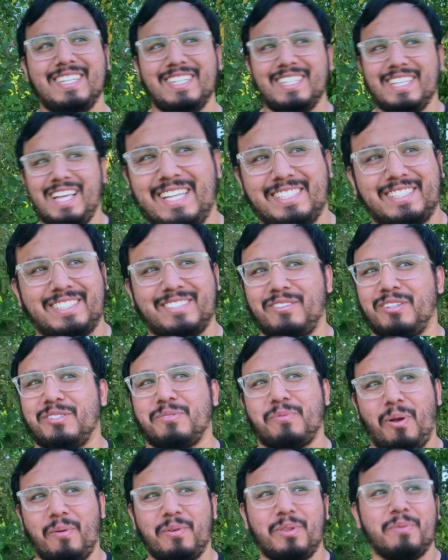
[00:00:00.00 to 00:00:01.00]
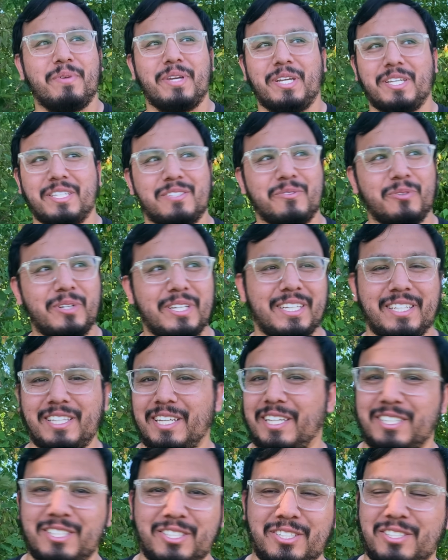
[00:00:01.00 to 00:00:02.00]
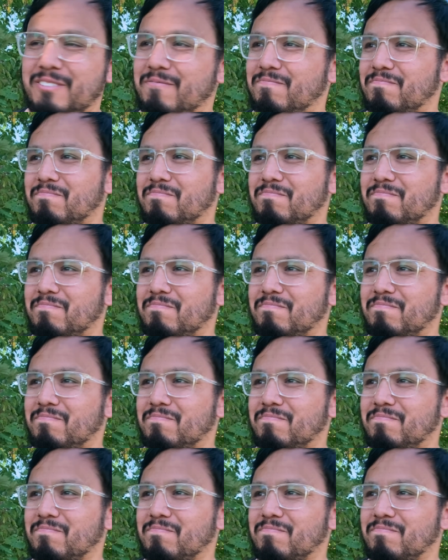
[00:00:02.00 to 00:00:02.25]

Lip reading: that's probably the biggest one that they just